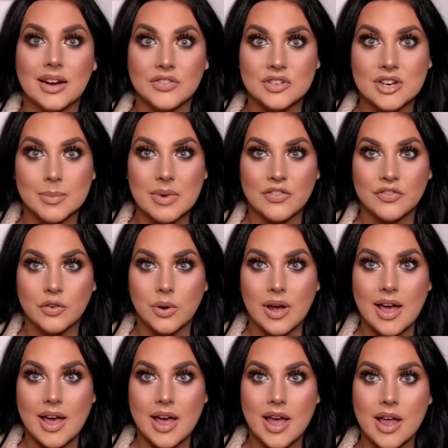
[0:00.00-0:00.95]
Lift up my
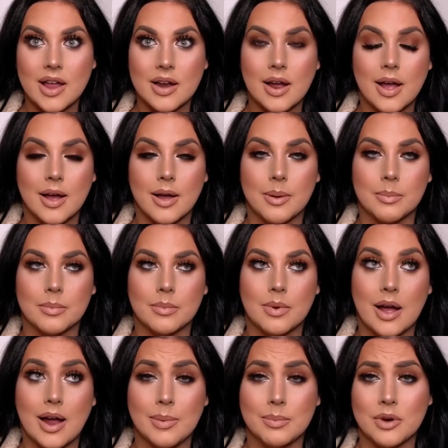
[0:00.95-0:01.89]
forehead.
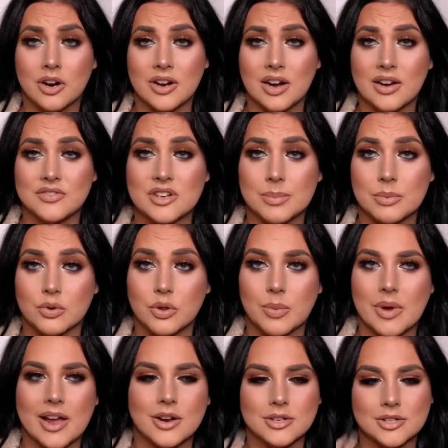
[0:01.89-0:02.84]
I'm not gonna lift up all
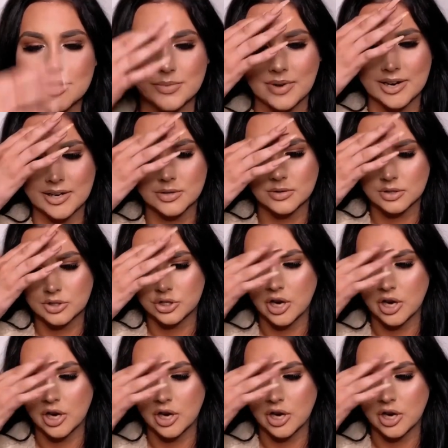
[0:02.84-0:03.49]
the way because the wrinkles,